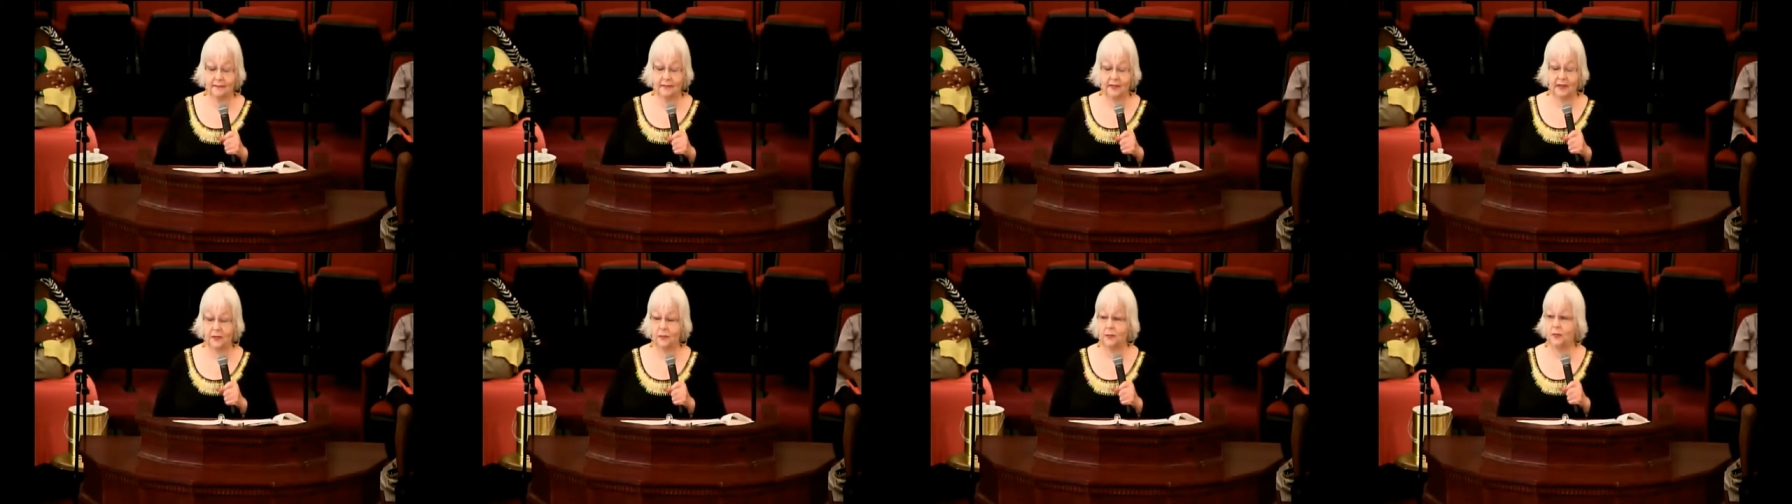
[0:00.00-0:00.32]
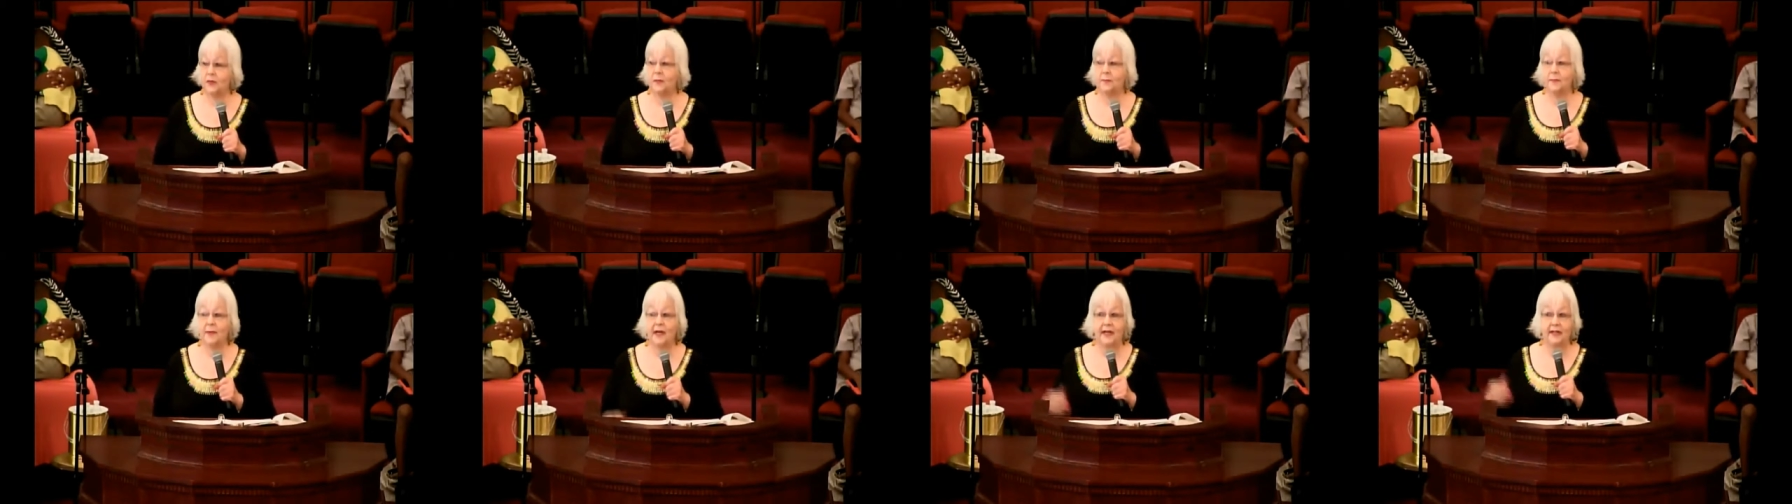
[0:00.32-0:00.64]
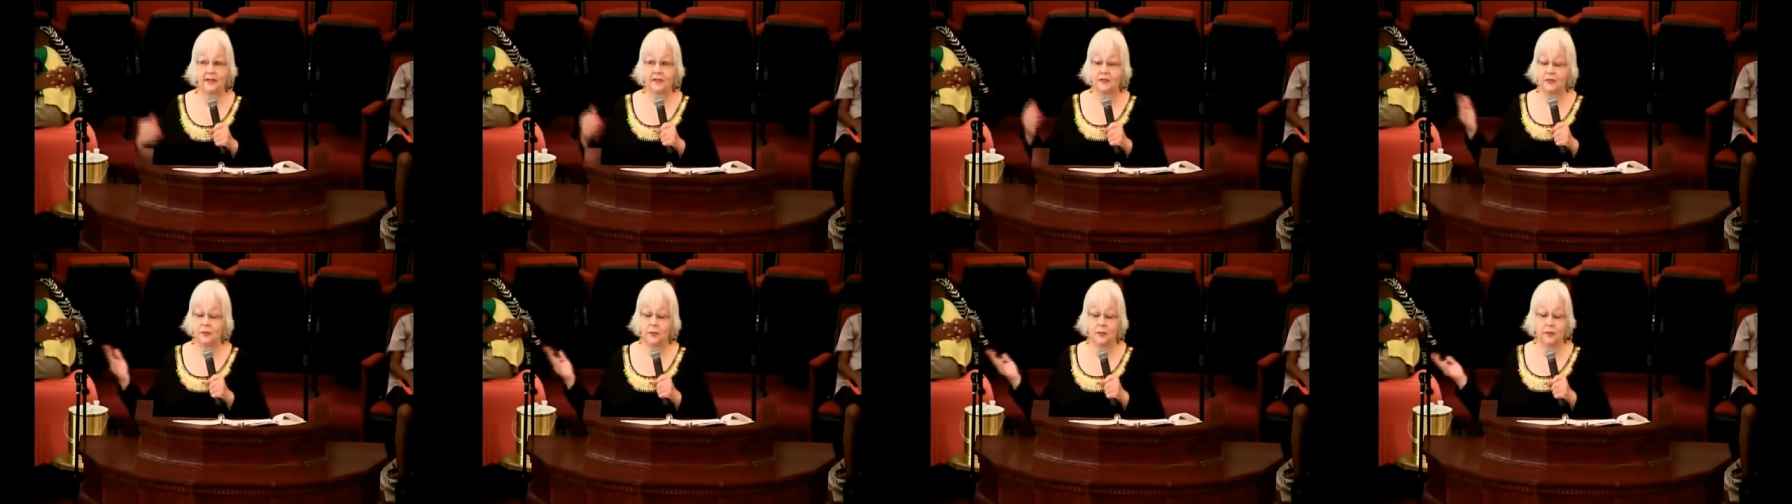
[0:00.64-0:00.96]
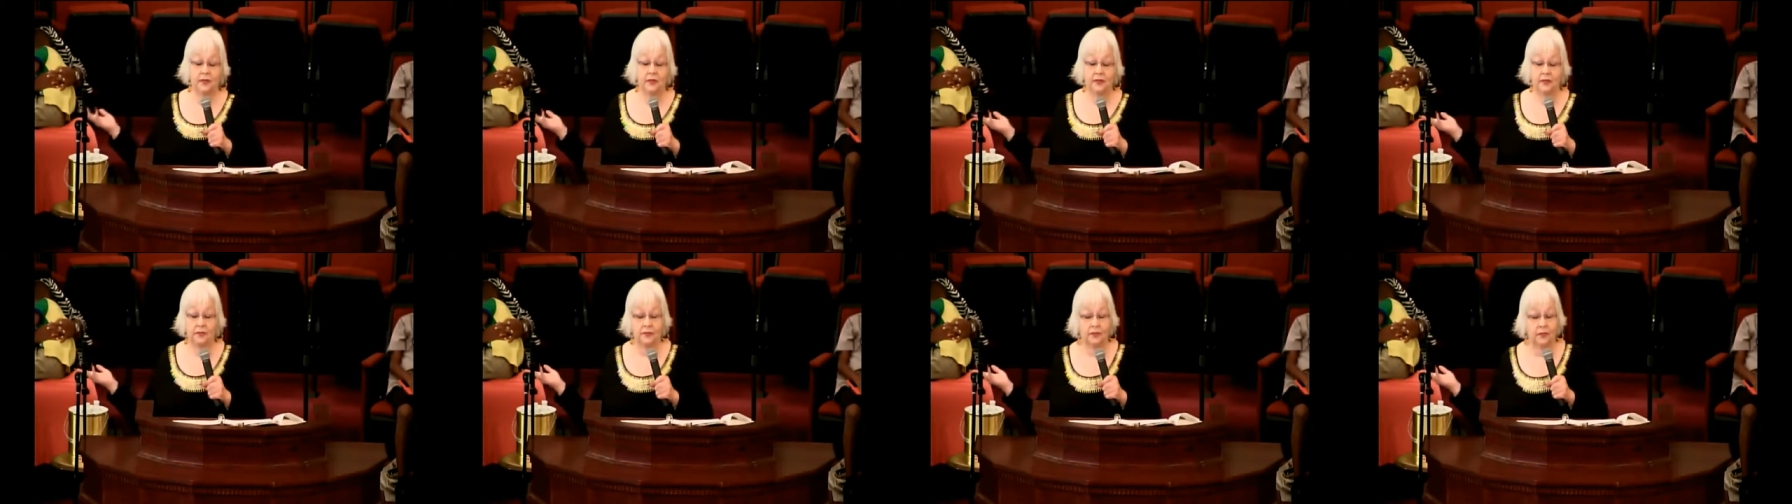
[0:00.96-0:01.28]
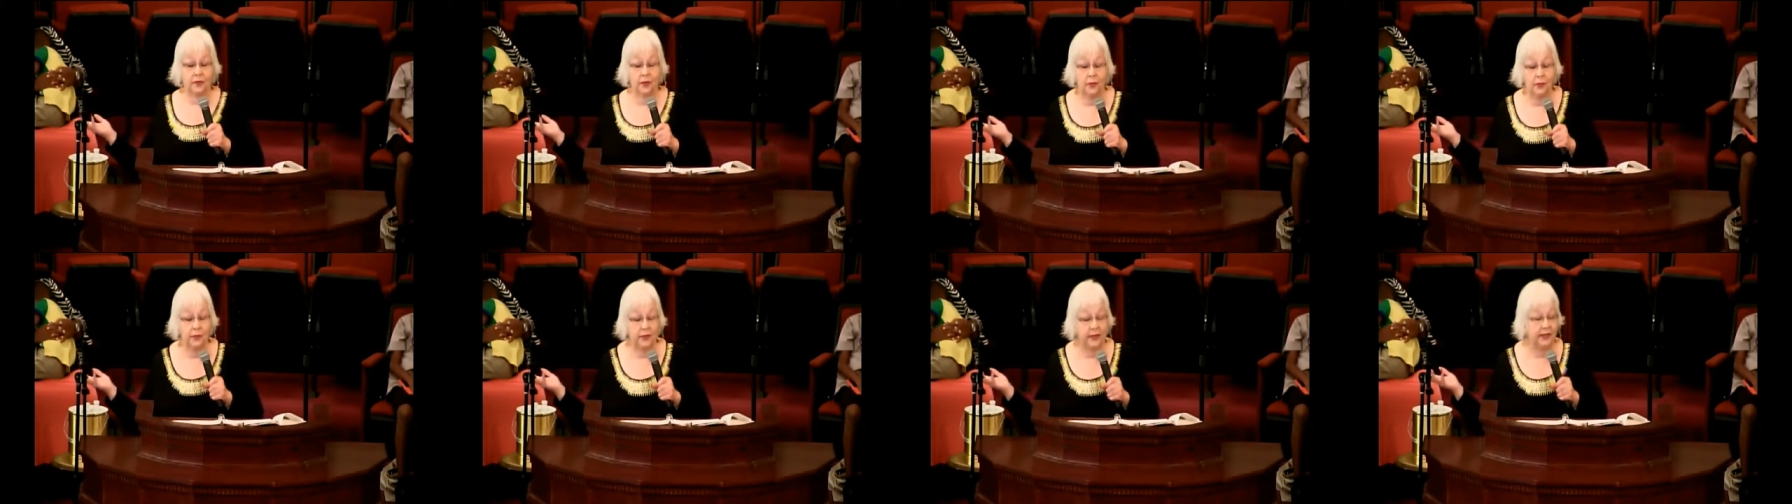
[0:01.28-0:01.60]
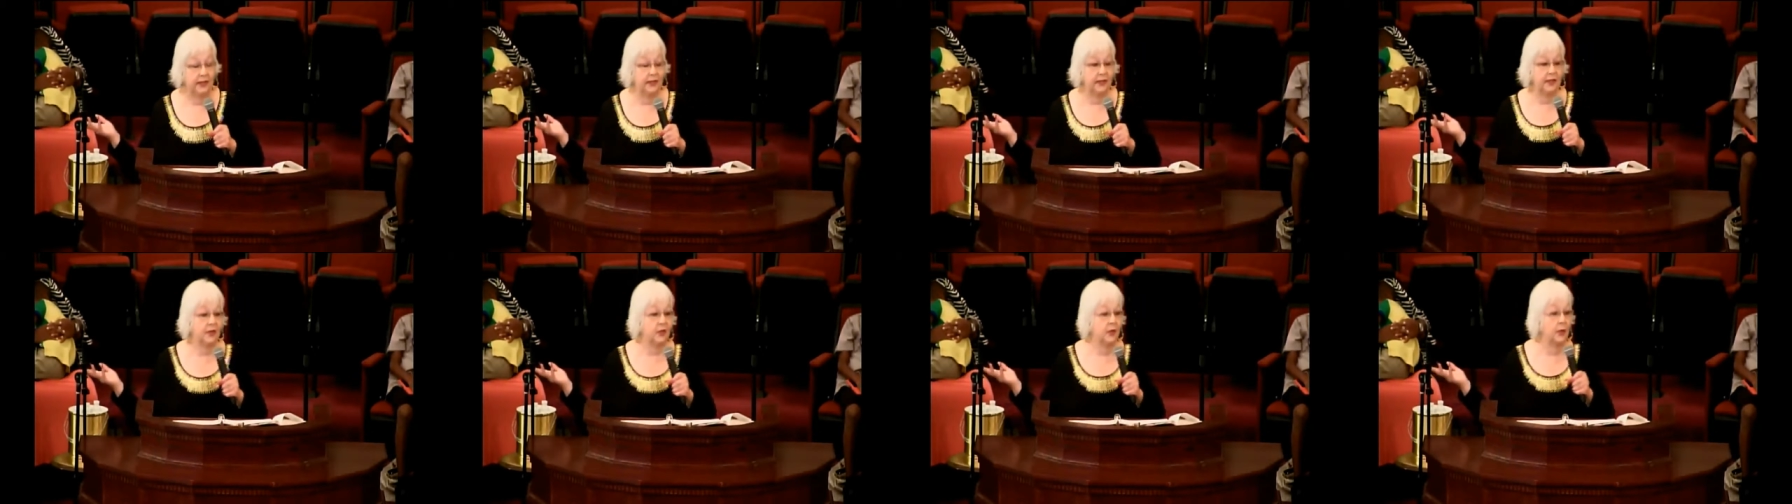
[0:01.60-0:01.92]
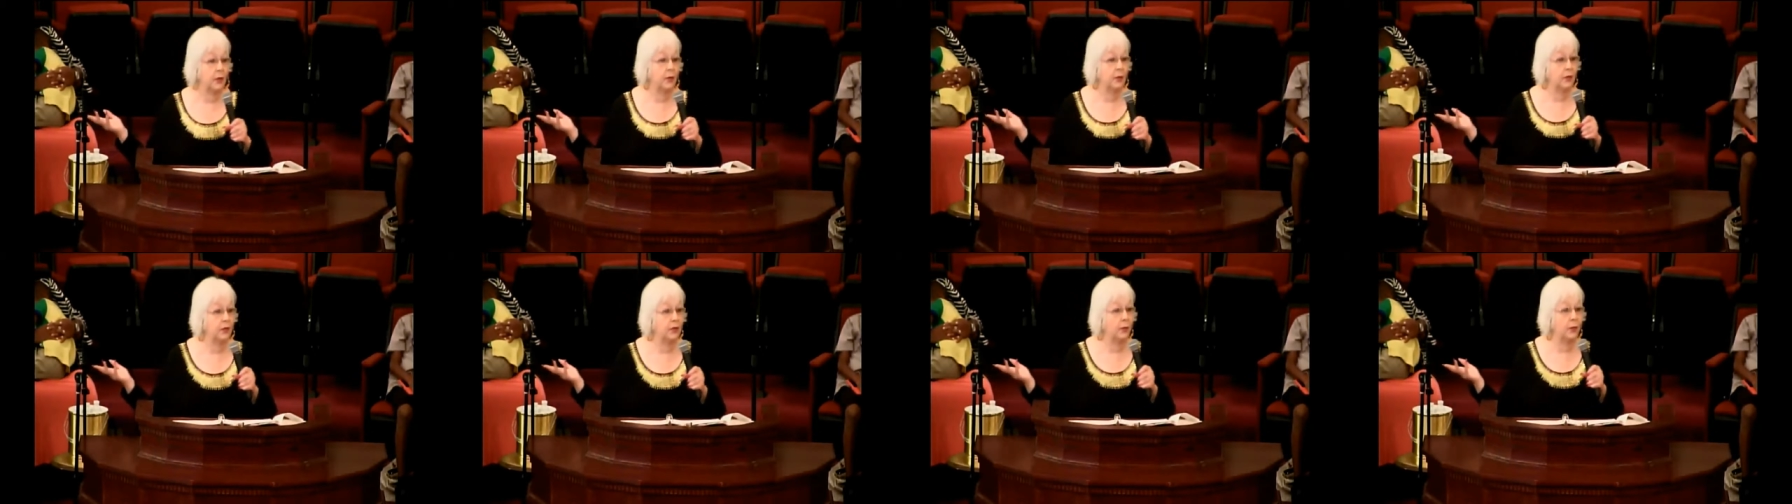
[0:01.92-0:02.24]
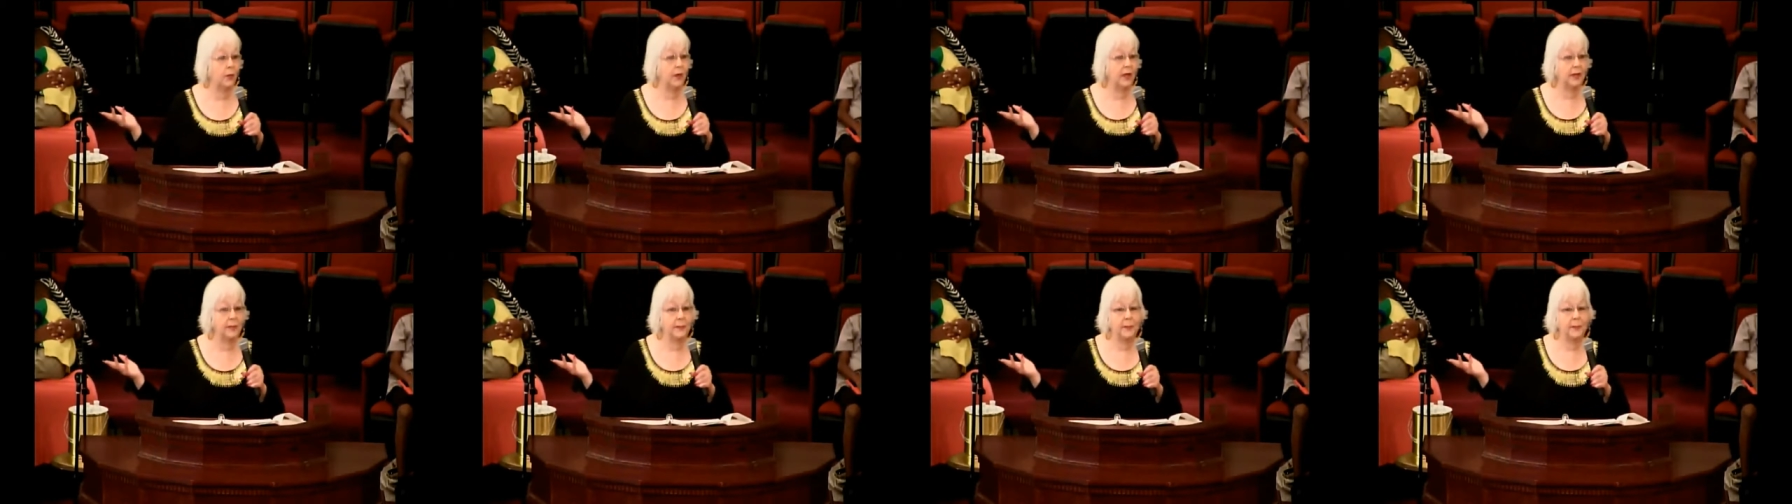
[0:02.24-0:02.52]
and we might as well throw in a going away